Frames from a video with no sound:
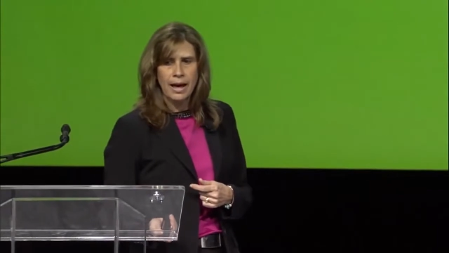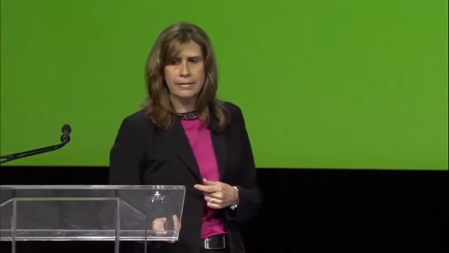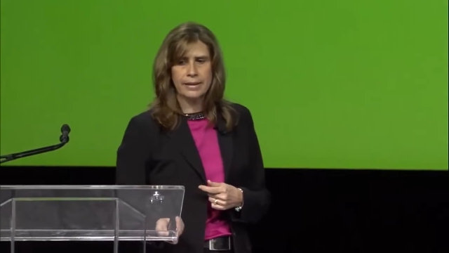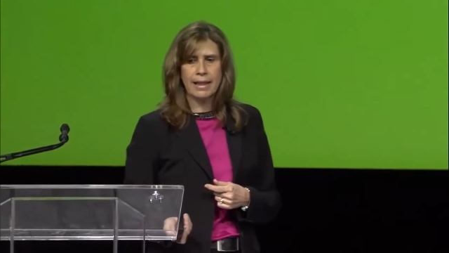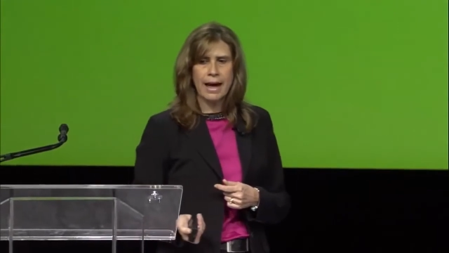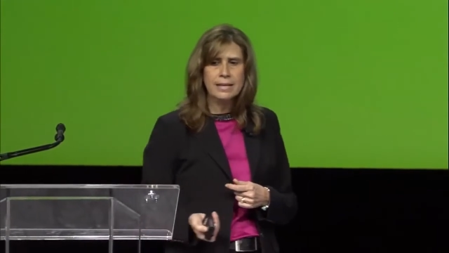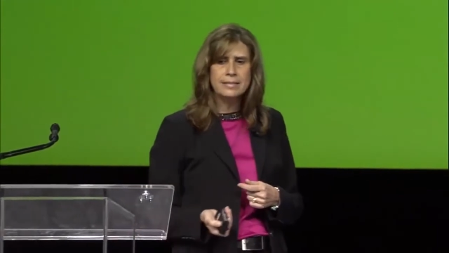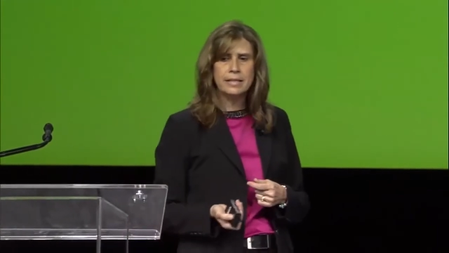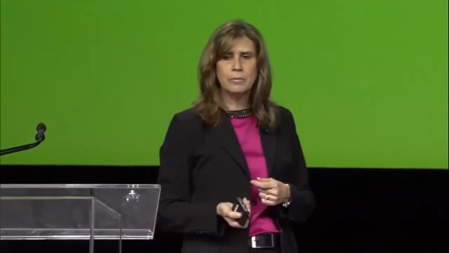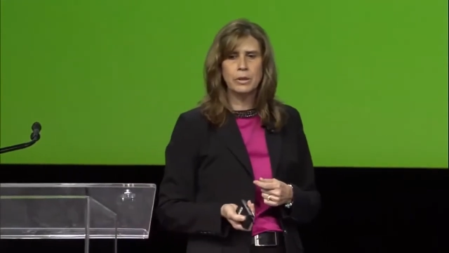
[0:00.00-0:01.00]
And then the
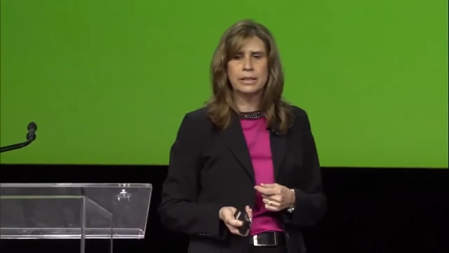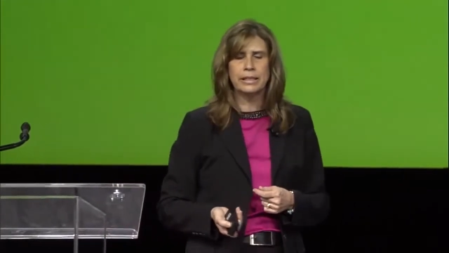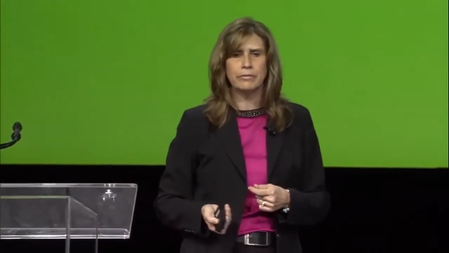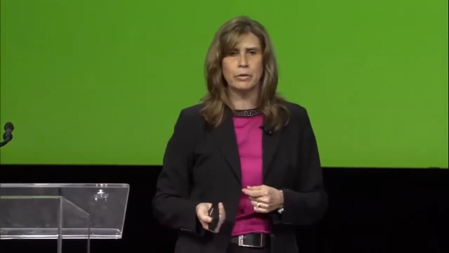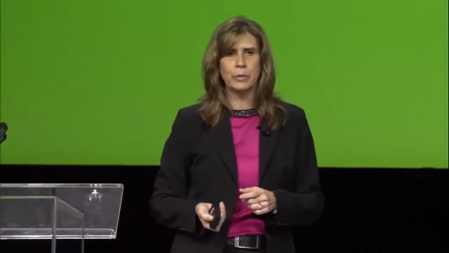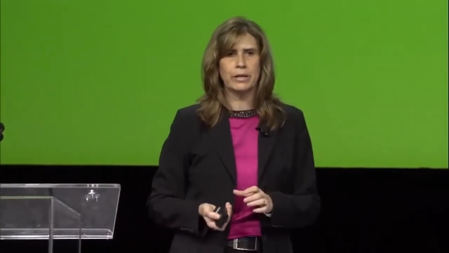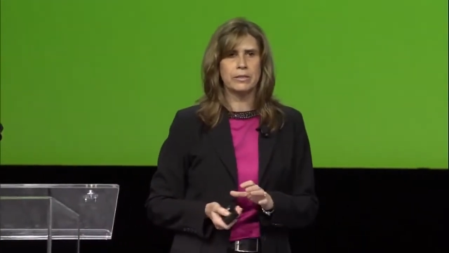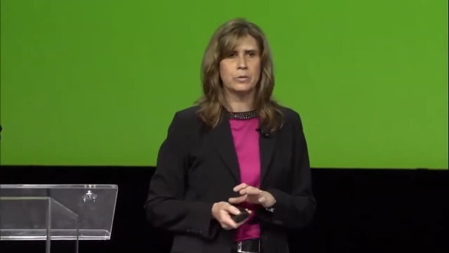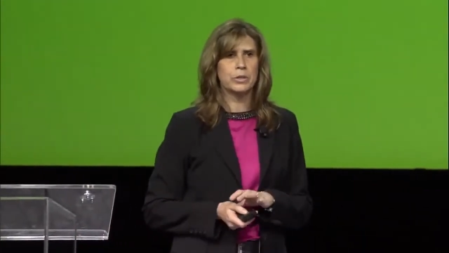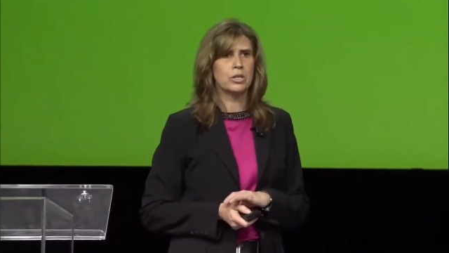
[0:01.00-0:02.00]
last thing I'm going to leave you
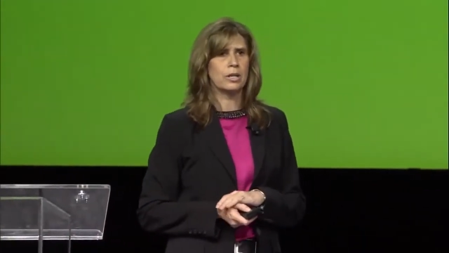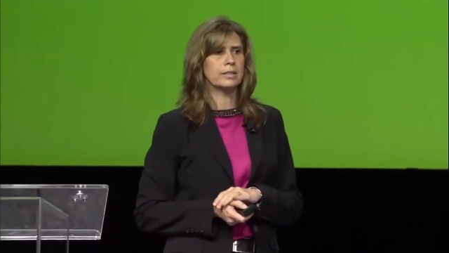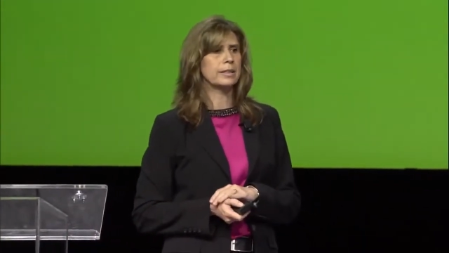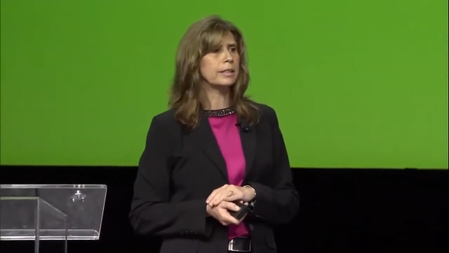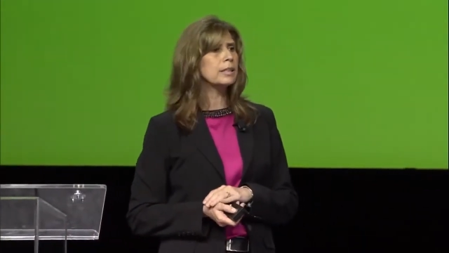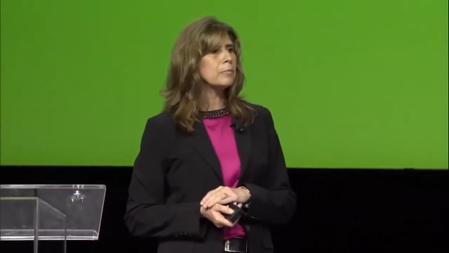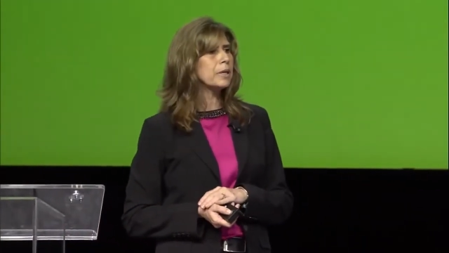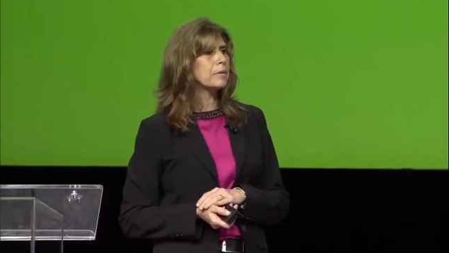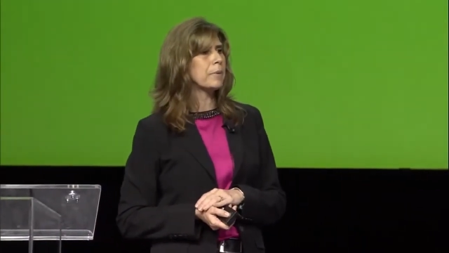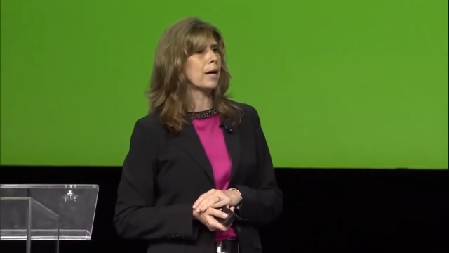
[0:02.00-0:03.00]
with is we talked a little
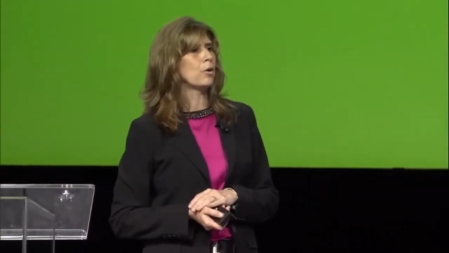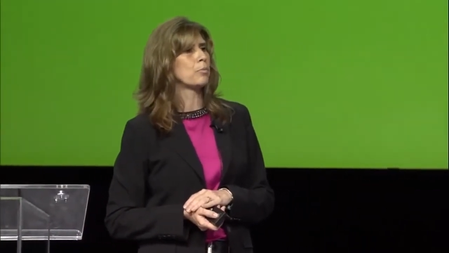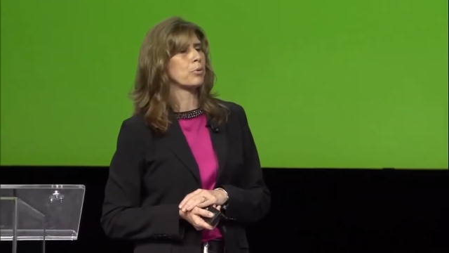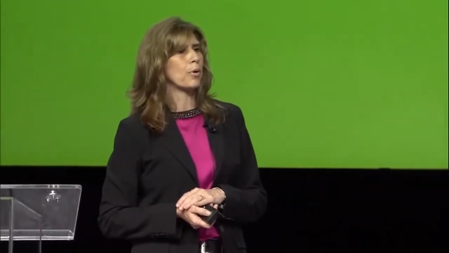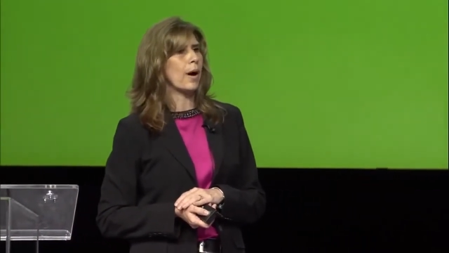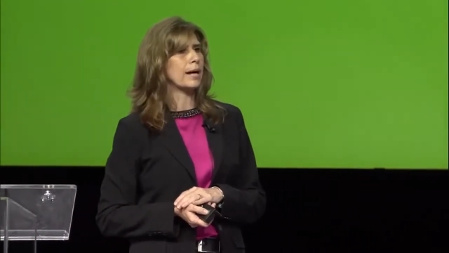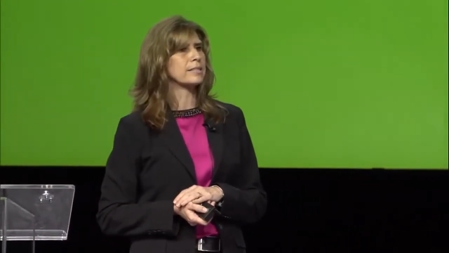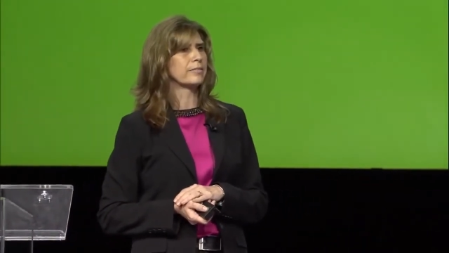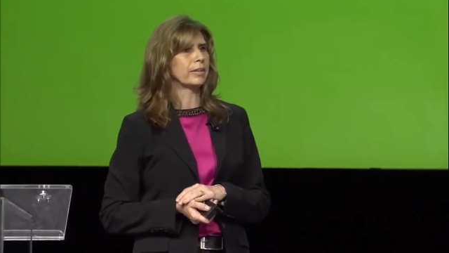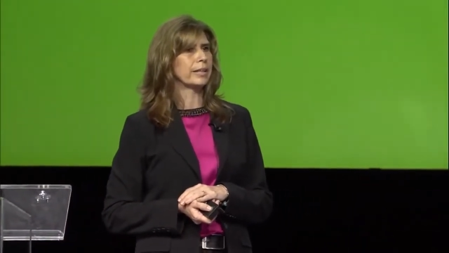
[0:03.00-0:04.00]
bit about
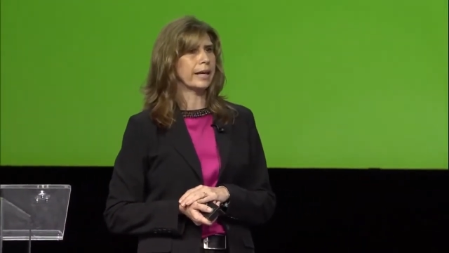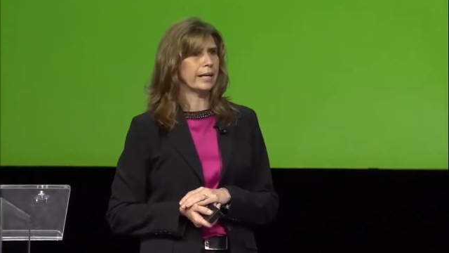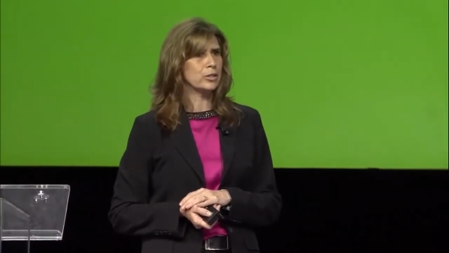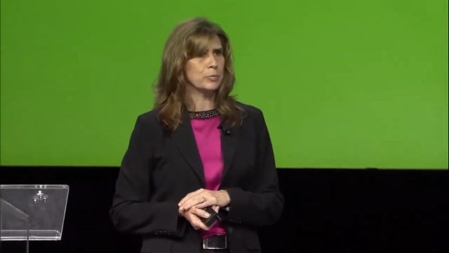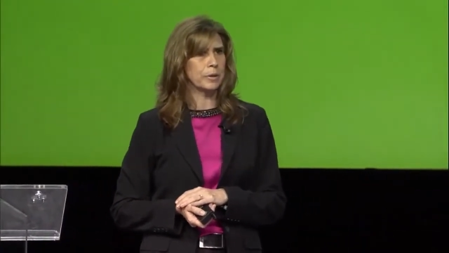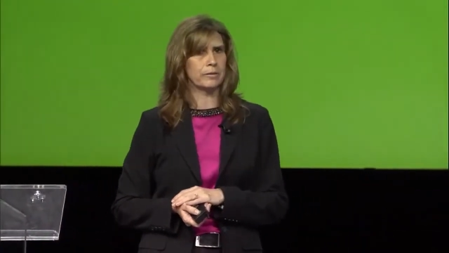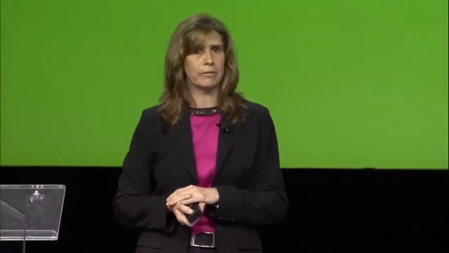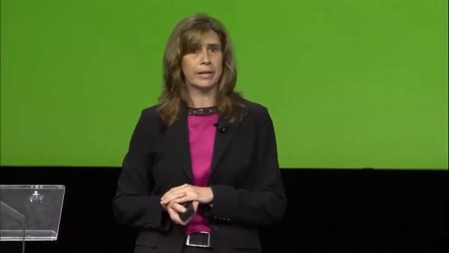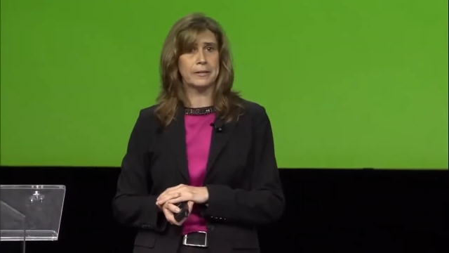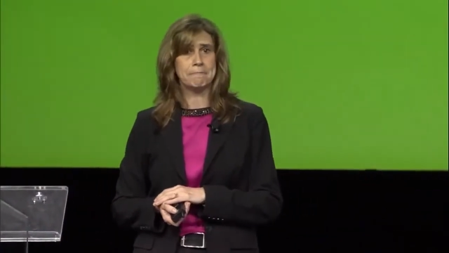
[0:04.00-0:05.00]
proactive engagement,
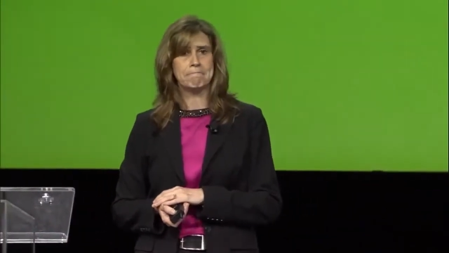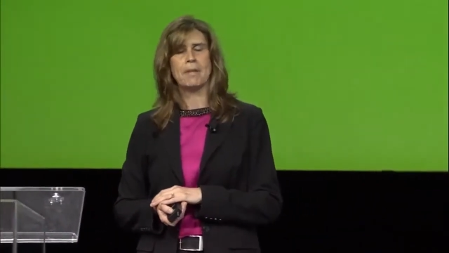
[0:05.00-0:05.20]
right?